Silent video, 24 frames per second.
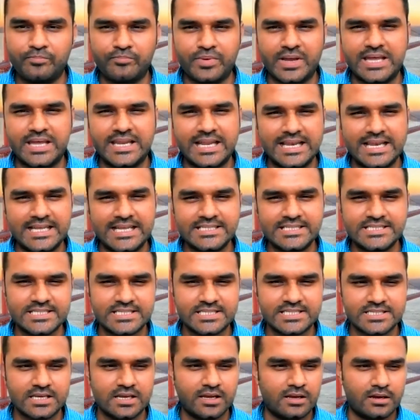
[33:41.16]
very
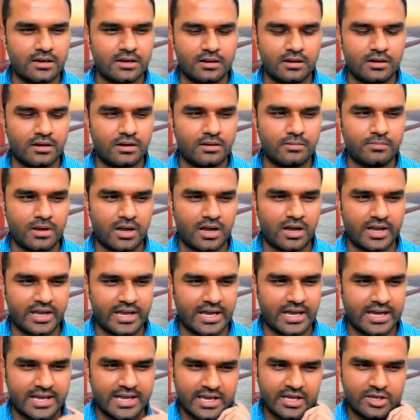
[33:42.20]
least,
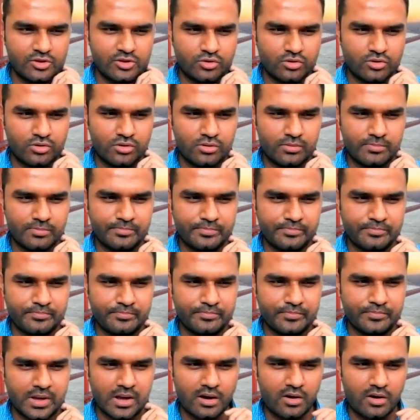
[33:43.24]
I know
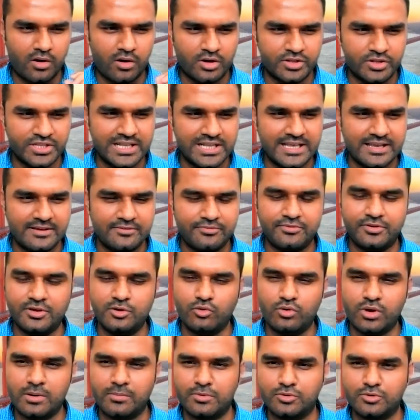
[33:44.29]
only a
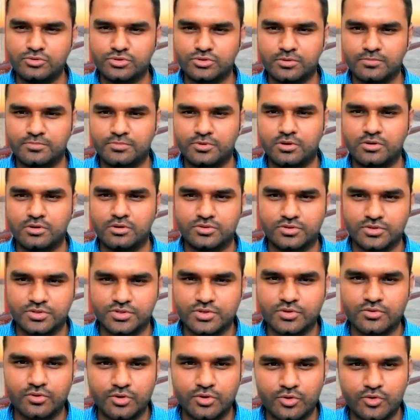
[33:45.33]
few amount of
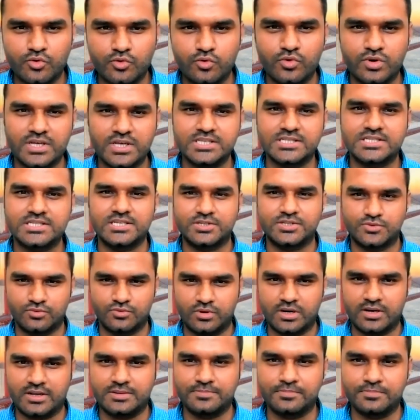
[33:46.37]
doctors could do research
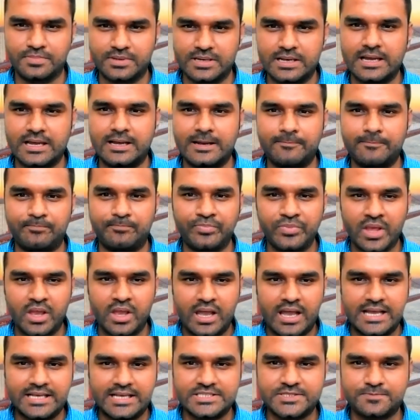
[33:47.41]
work,
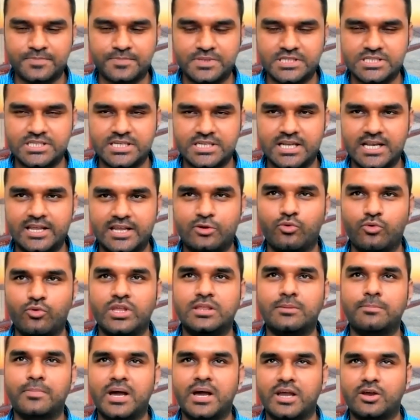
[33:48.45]
especially
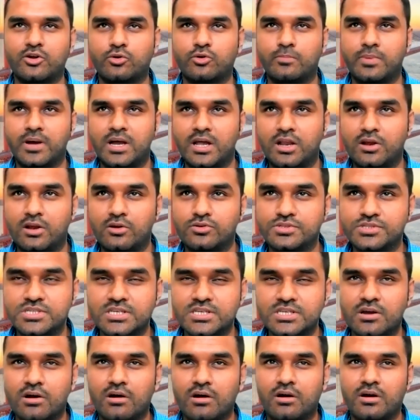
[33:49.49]
with
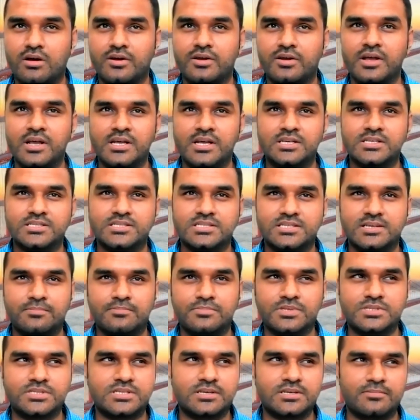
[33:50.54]
microbiology or
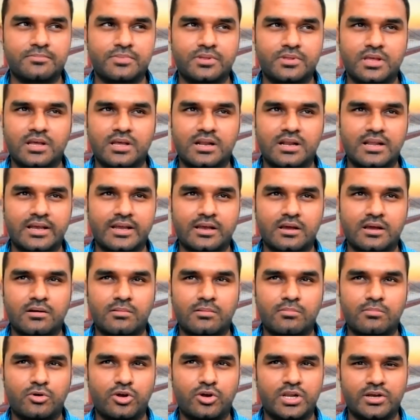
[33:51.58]
something like
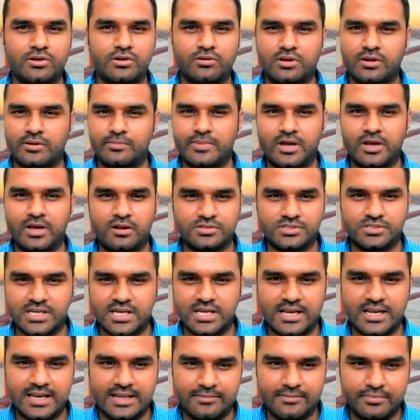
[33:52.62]
a molecular
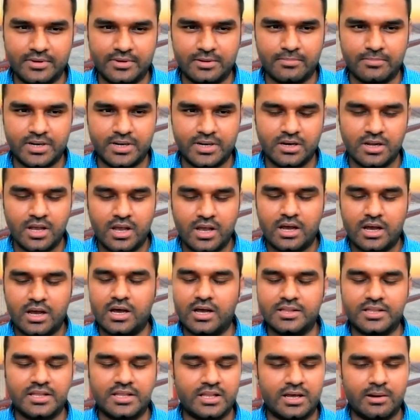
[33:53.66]
biological level. But
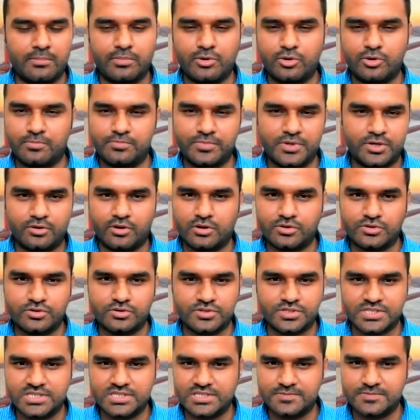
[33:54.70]
the number of the
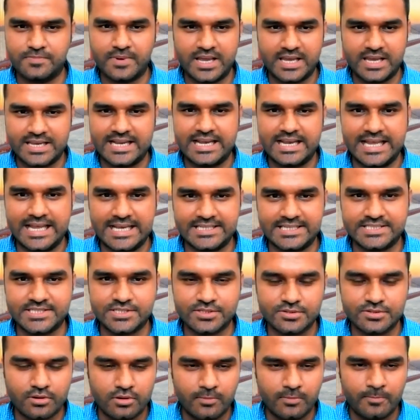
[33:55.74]
doctors is very
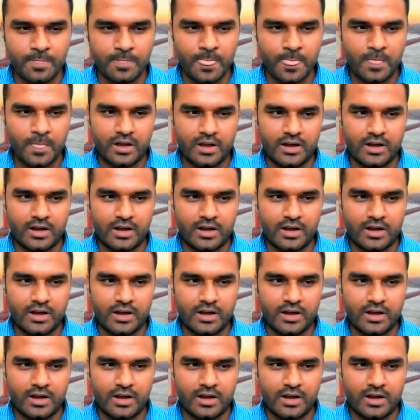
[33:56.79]
less. So